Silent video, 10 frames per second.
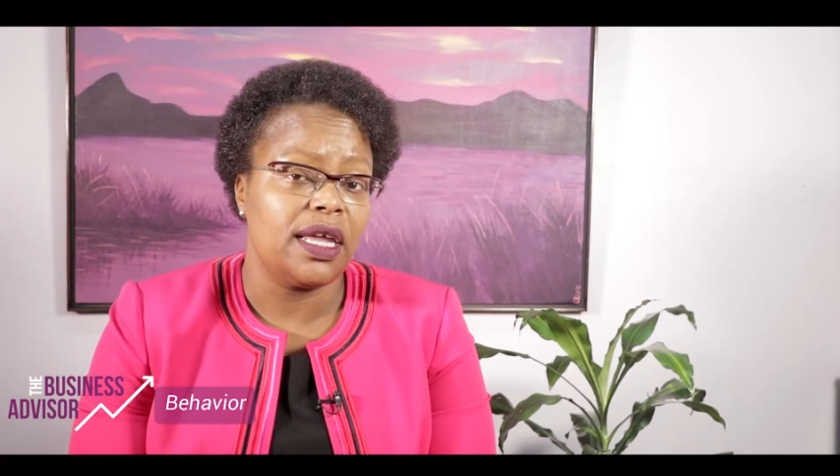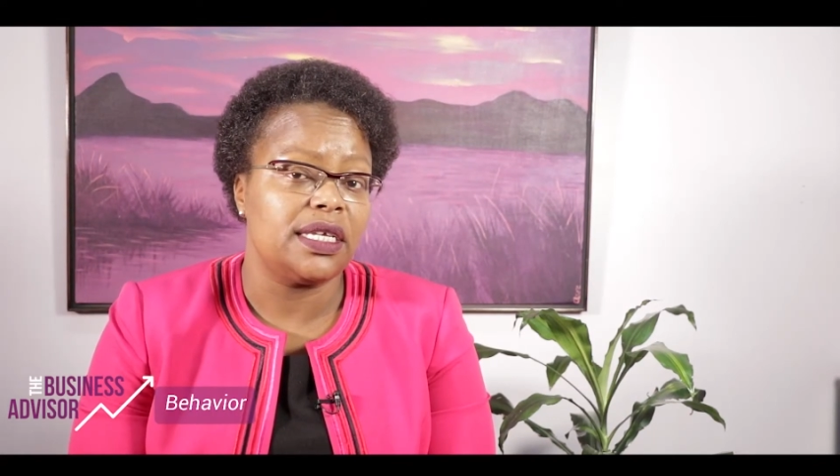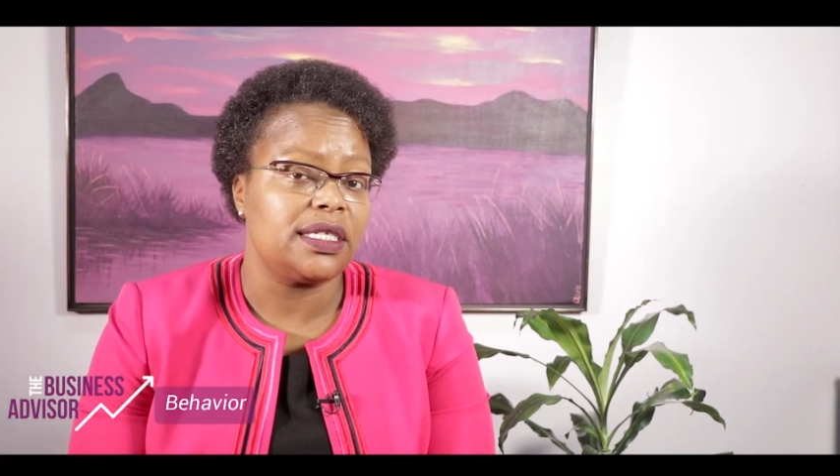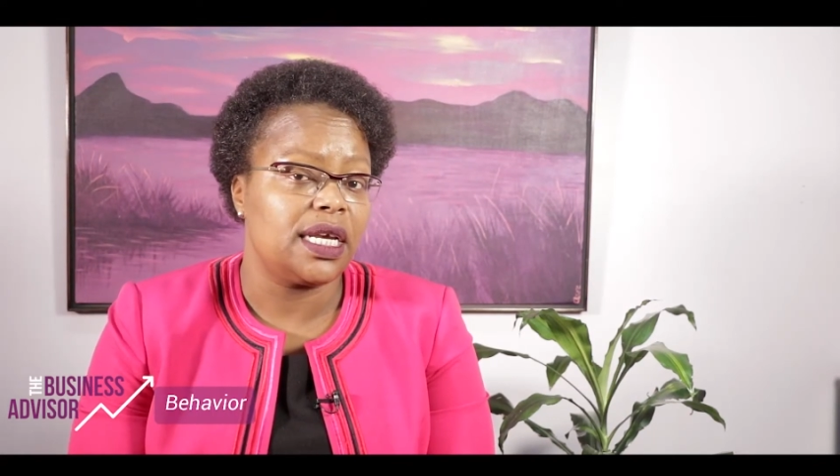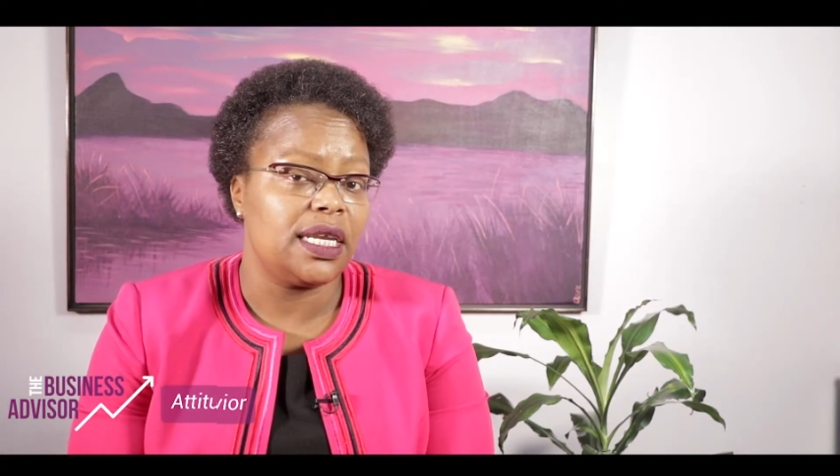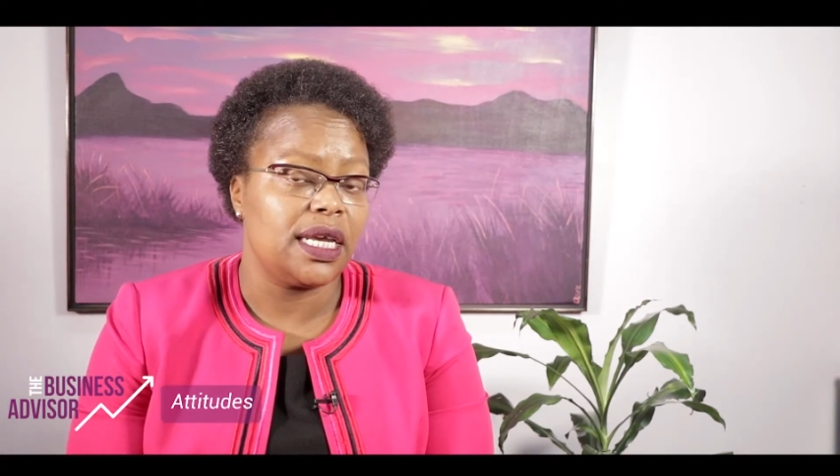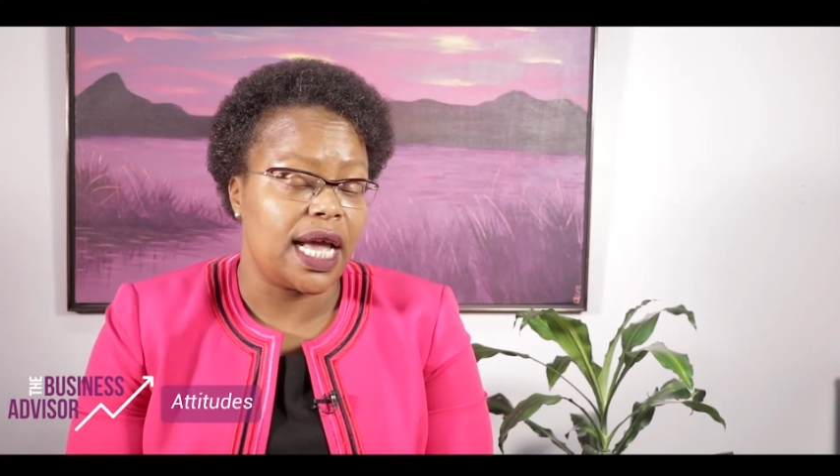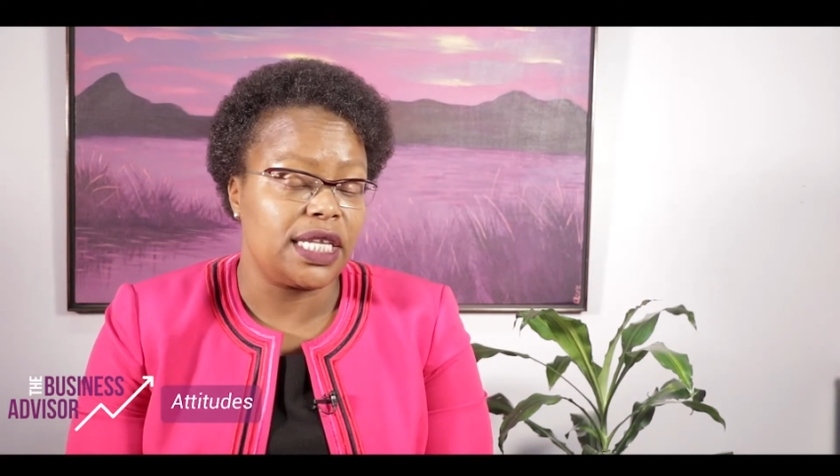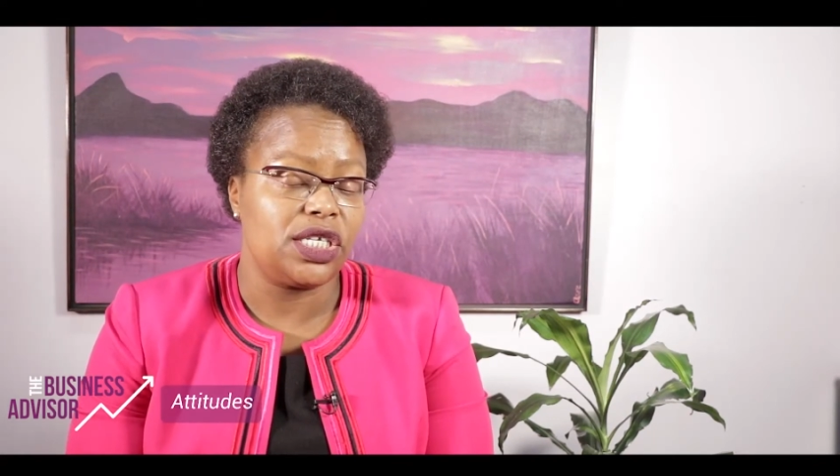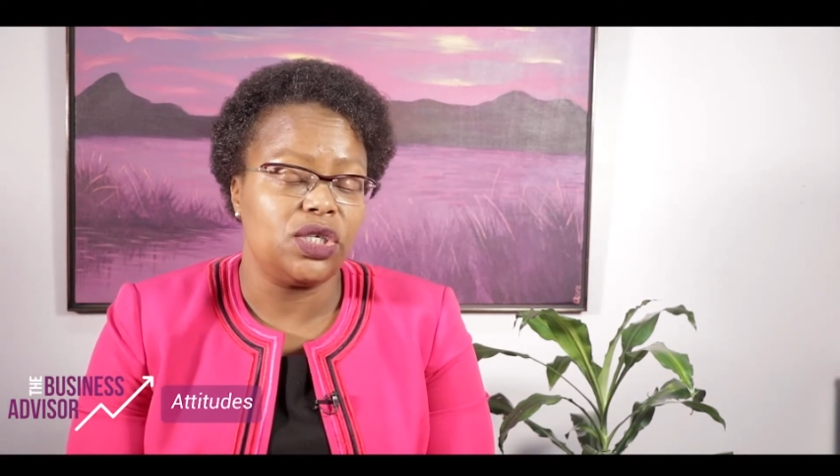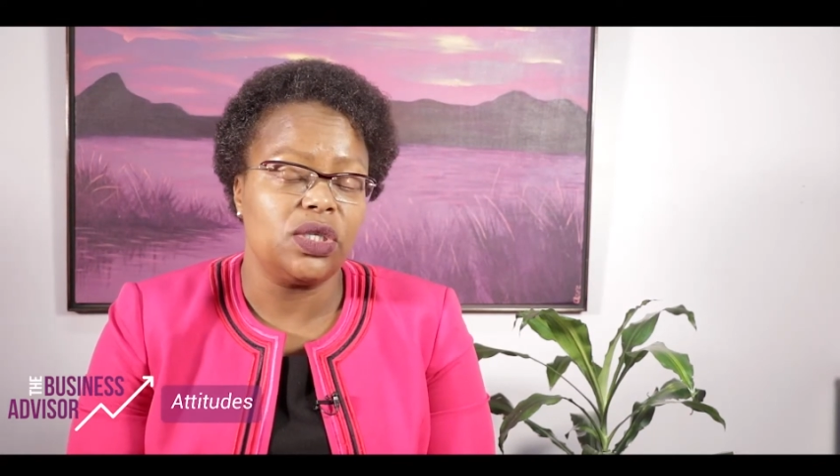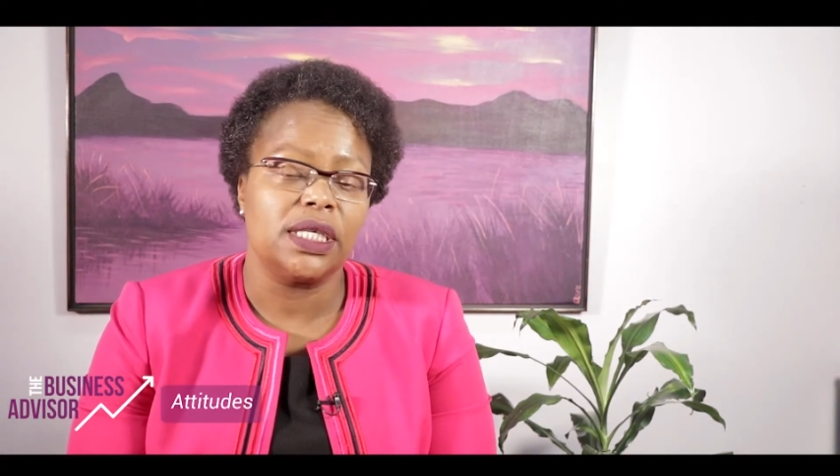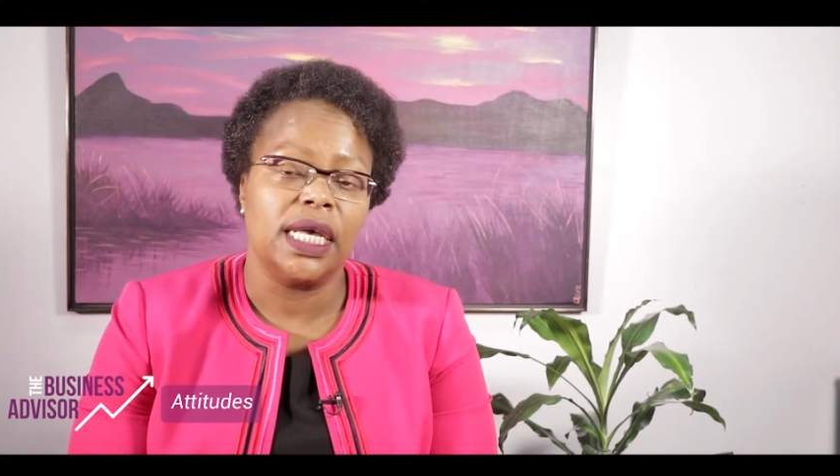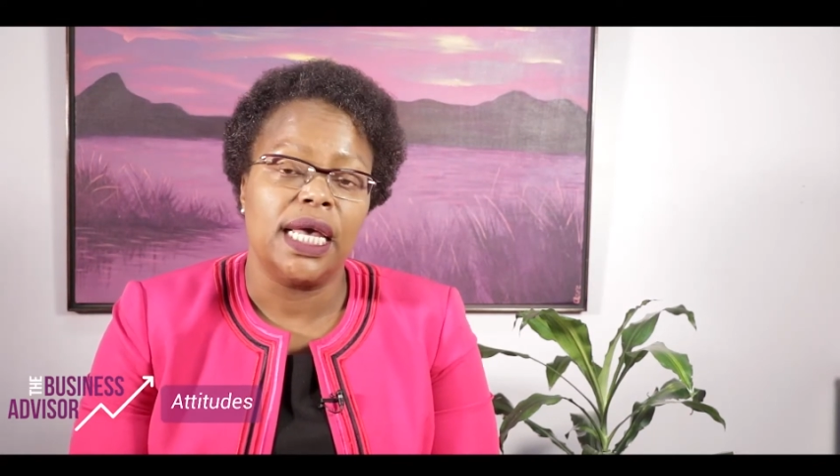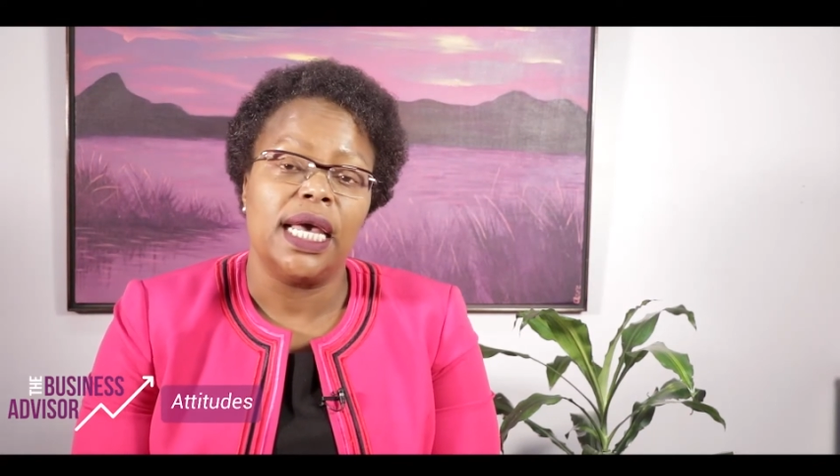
understanding attitudes,